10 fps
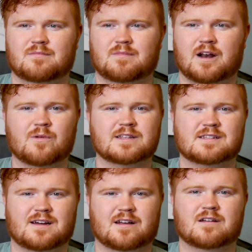And And I went
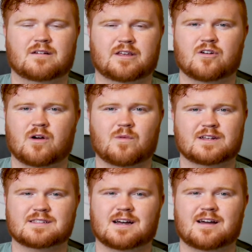inside. I went
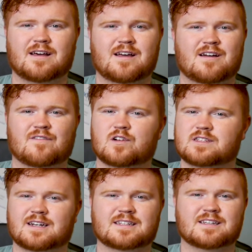inside. First
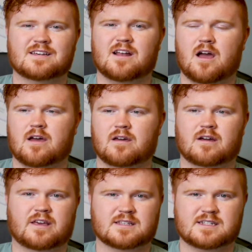thing I did, I
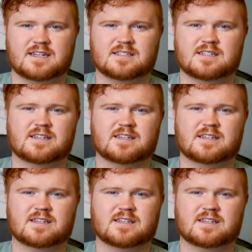kissed Stacy,